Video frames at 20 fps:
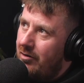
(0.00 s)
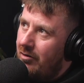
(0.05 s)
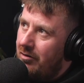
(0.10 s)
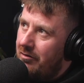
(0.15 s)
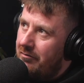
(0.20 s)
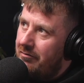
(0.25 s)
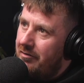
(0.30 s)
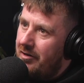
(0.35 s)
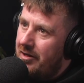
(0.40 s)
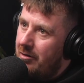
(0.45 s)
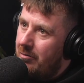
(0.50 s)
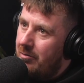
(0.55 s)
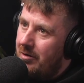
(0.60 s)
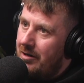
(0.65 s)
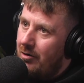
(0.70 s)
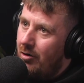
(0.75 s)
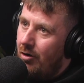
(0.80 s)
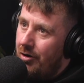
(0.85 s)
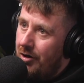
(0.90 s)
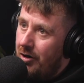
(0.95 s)
on video
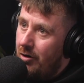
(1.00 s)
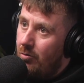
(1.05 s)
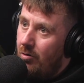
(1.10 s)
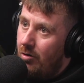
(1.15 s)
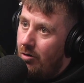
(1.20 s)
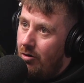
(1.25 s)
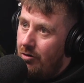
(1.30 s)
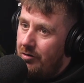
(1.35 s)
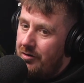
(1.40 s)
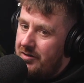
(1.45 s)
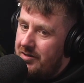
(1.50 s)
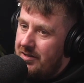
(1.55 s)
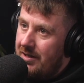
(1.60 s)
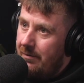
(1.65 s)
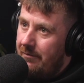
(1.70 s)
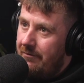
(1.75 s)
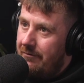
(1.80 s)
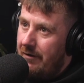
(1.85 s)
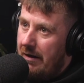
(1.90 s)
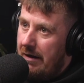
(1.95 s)
and audio on the
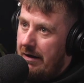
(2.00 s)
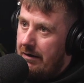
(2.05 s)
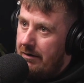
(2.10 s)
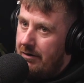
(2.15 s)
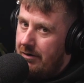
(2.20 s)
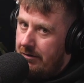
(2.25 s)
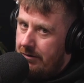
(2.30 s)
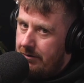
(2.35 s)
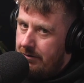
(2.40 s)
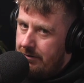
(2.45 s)
same file now.